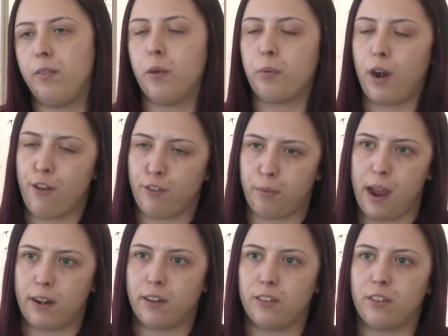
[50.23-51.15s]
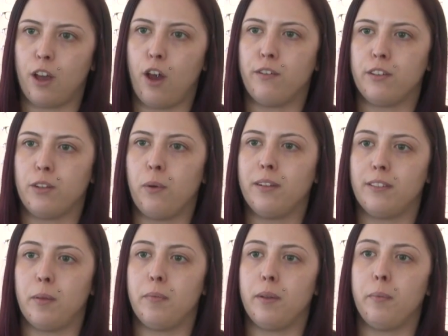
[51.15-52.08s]
the private practice obviously
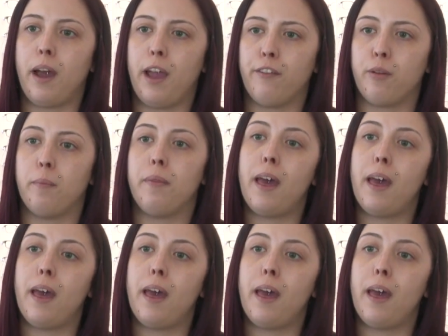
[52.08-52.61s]
wants them to buy it from